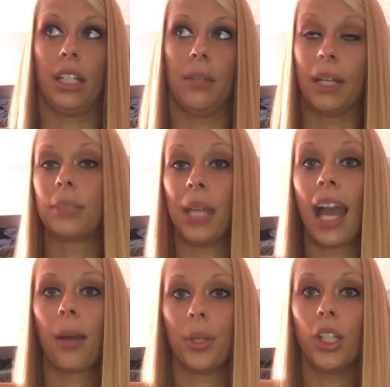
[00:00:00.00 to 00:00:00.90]
it makes me
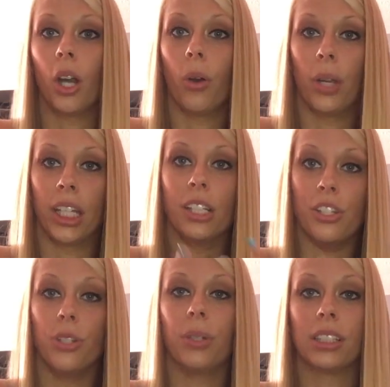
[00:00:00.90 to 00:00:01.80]
happy going
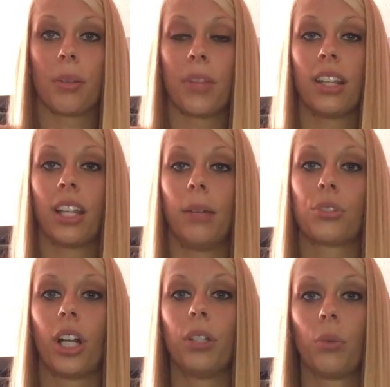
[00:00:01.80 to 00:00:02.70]
and doing something that I'm
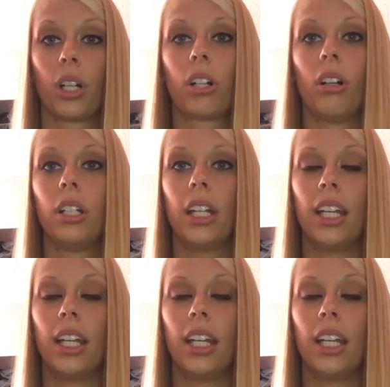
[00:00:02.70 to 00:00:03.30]
trying to work on,